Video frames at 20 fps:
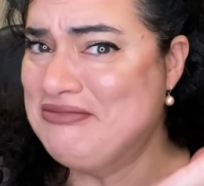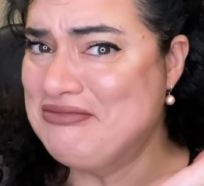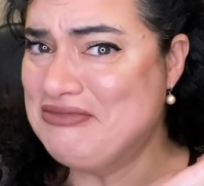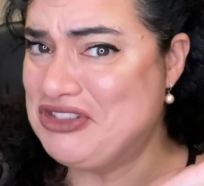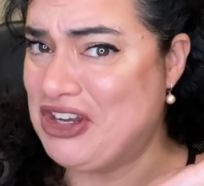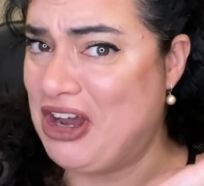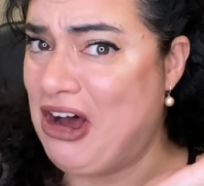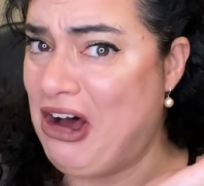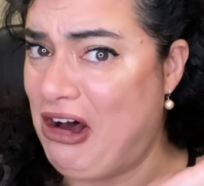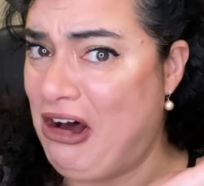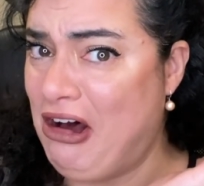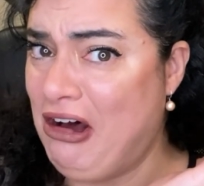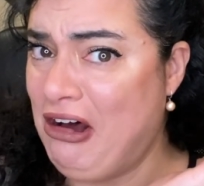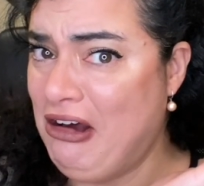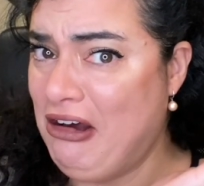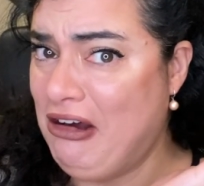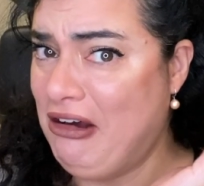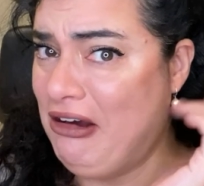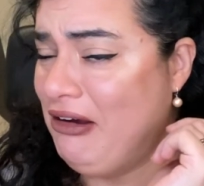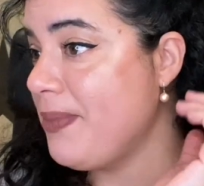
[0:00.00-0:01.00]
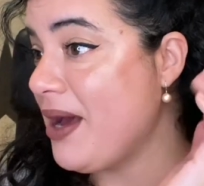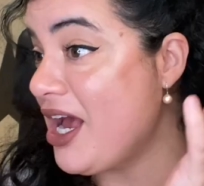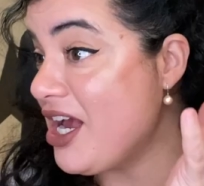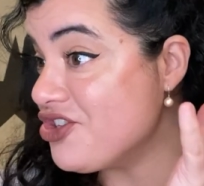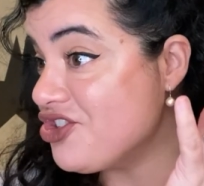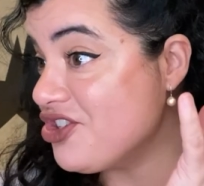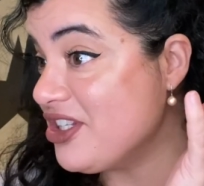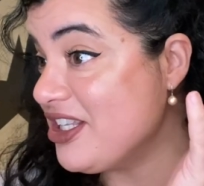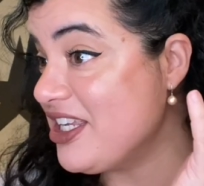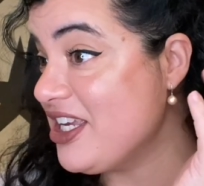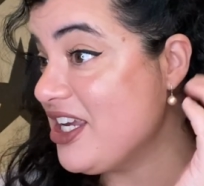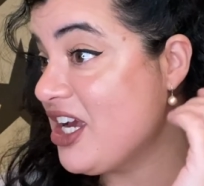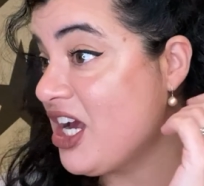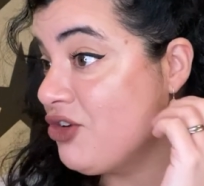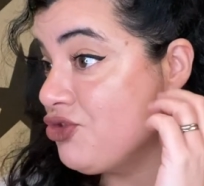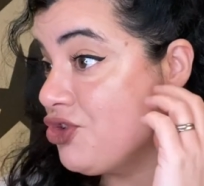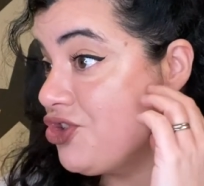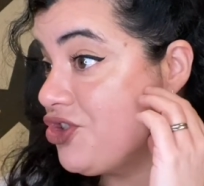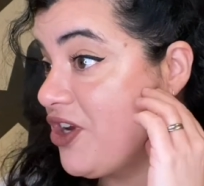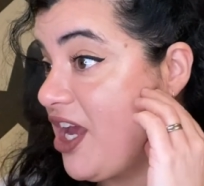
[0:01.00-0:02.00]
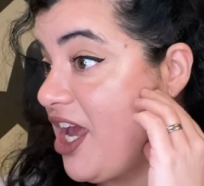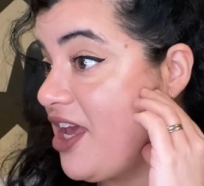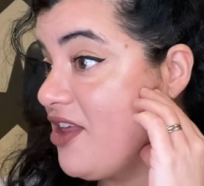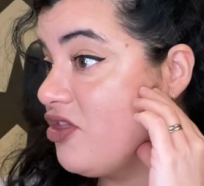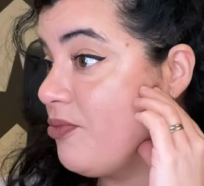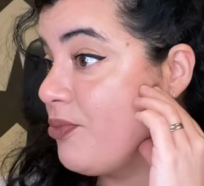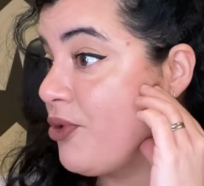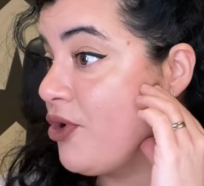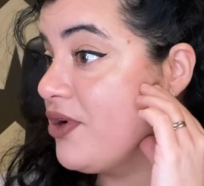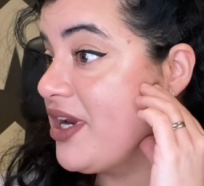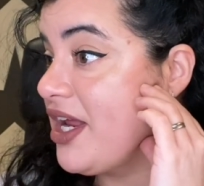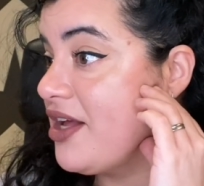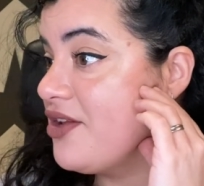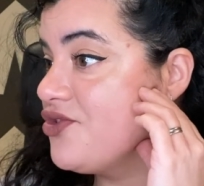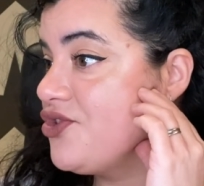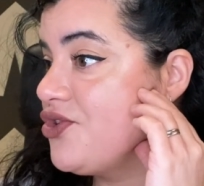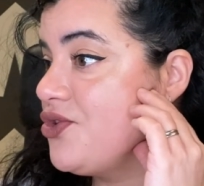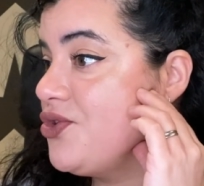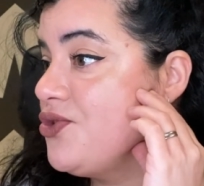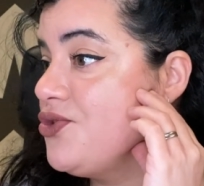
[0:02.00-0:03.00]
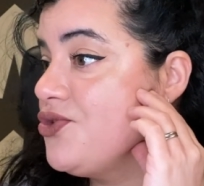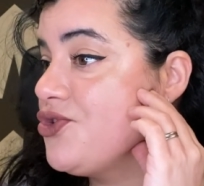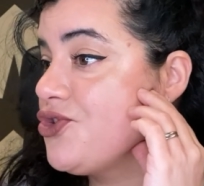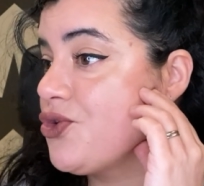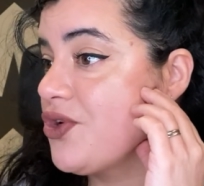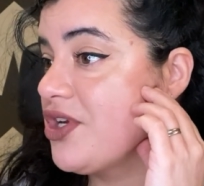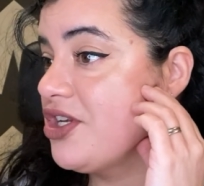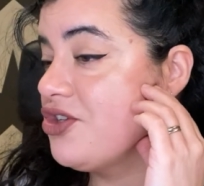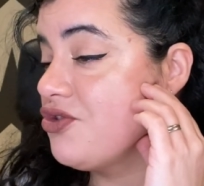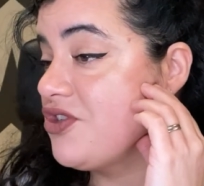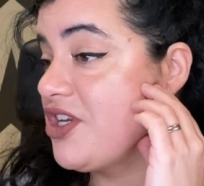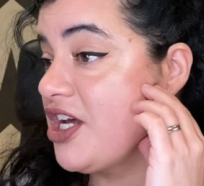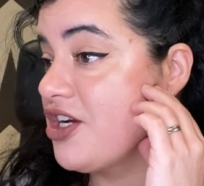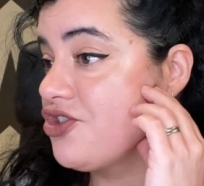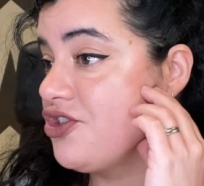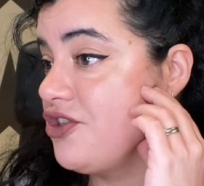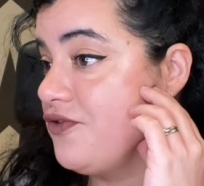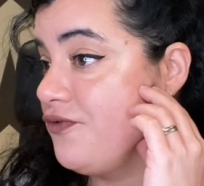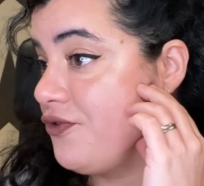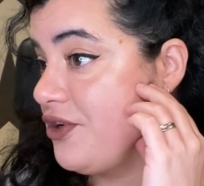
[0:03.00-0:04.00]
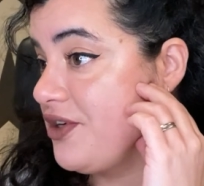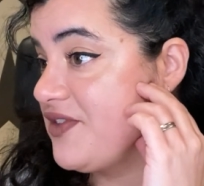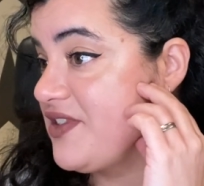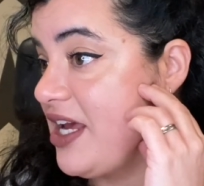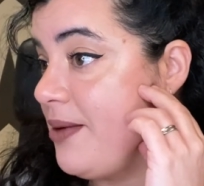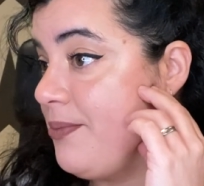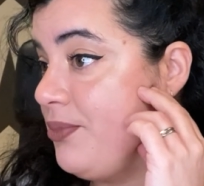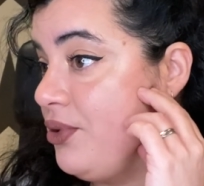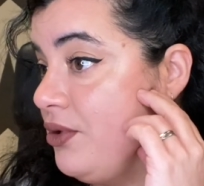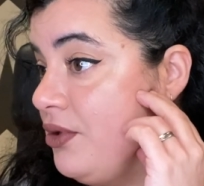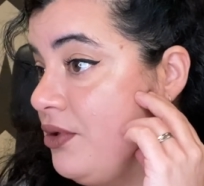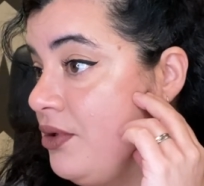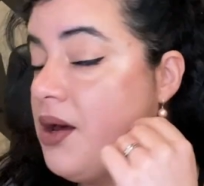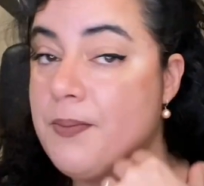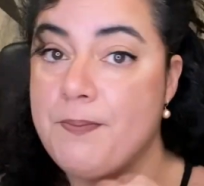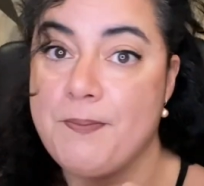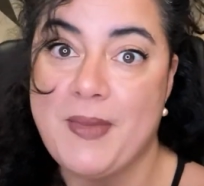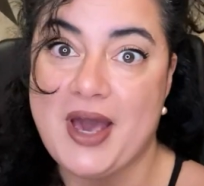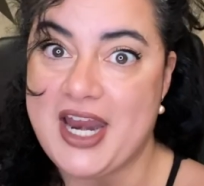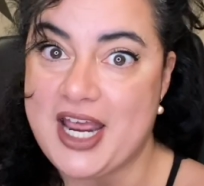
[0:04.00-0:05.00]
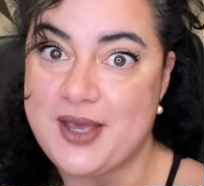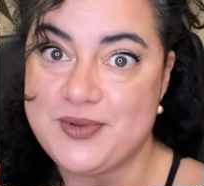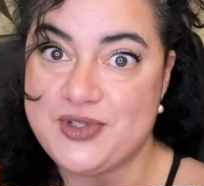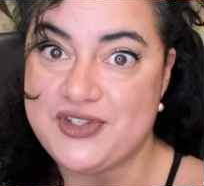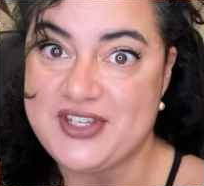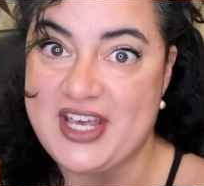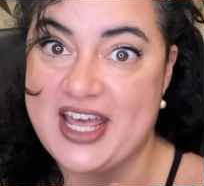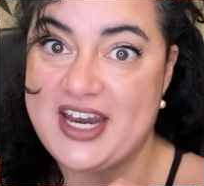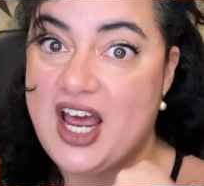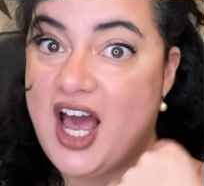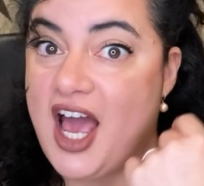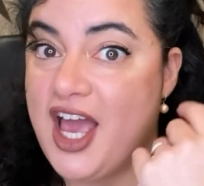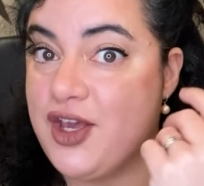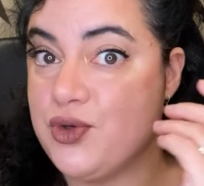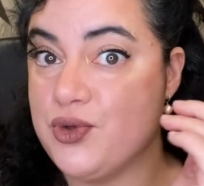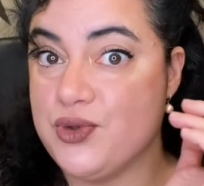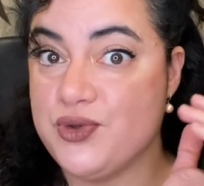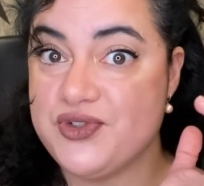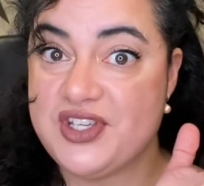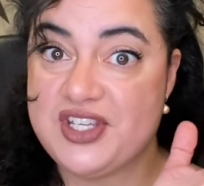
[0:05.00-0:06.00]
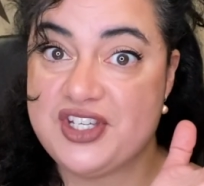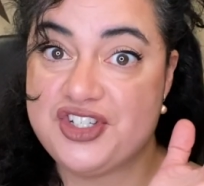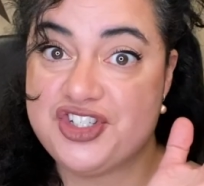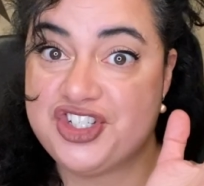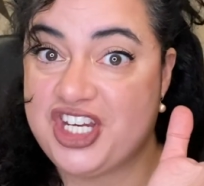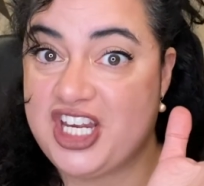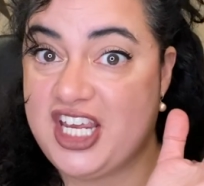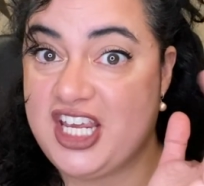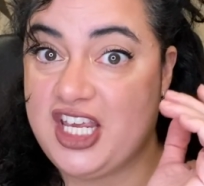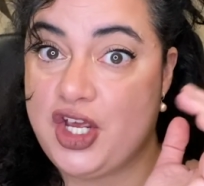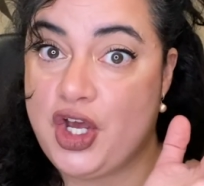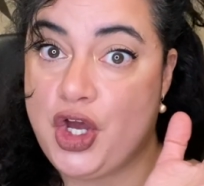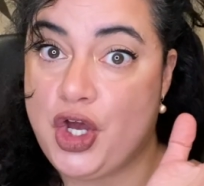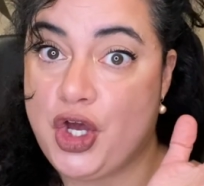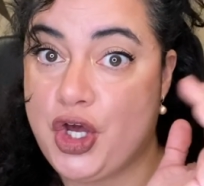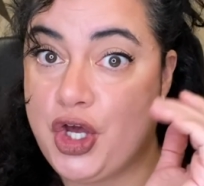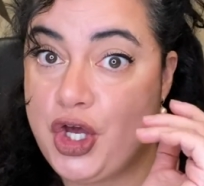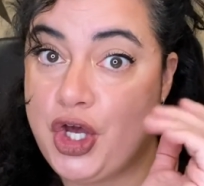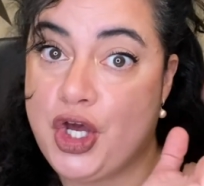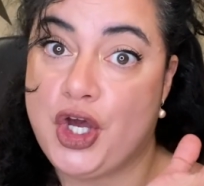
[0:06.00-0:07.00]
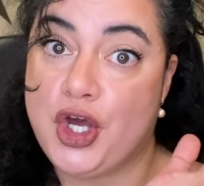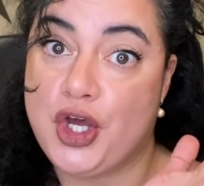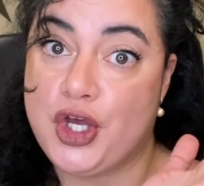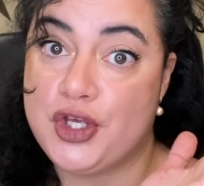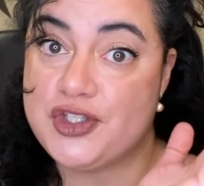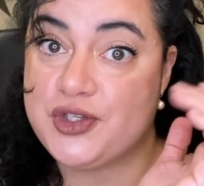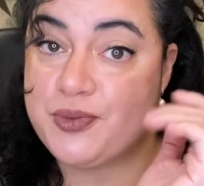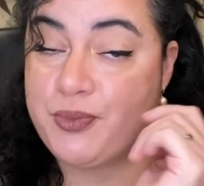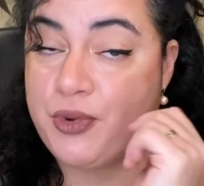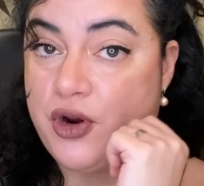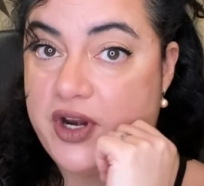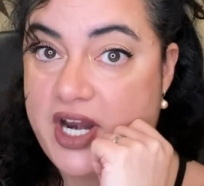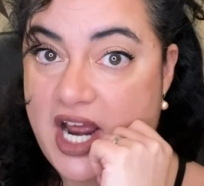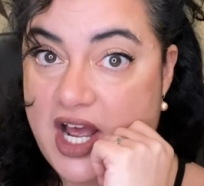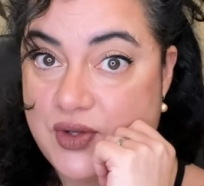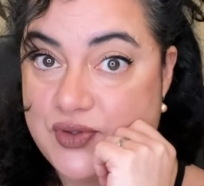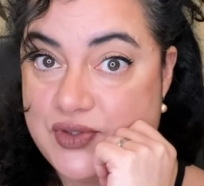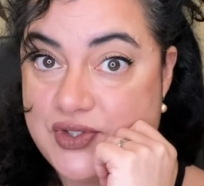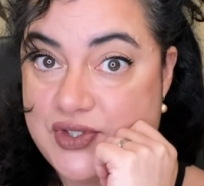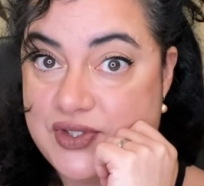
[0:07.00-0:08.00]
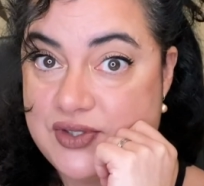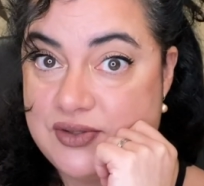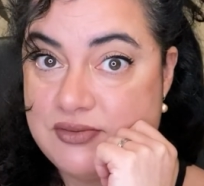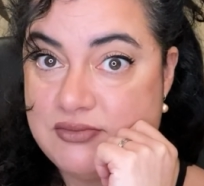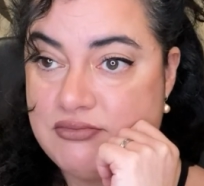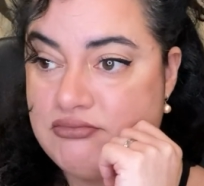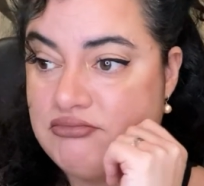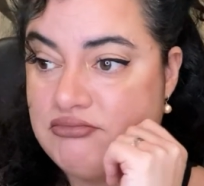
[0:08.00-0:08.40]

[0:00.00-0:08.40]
Duh. Partially conjugate the pronouns you use during introduction. For example, my name's Susana. I use she, her, hers pronouns.